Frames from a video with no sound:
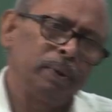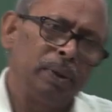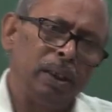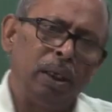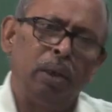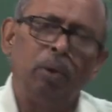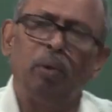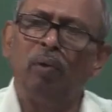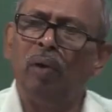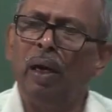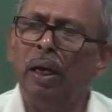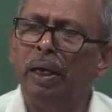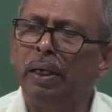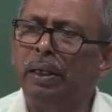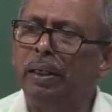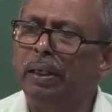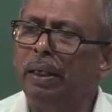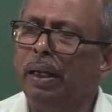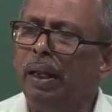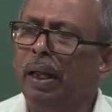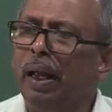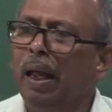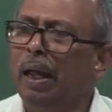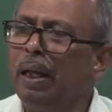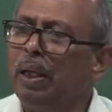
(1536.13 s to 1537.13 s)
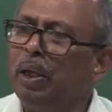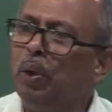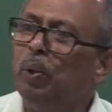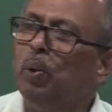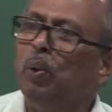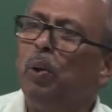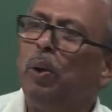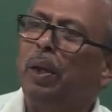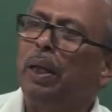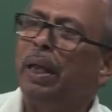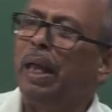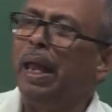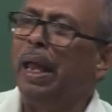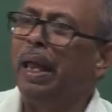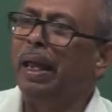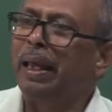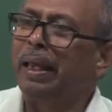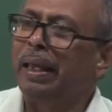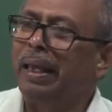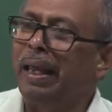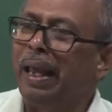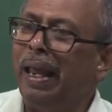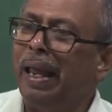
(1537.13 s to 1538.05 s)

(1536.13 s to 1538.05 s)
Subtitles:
equivalent Q K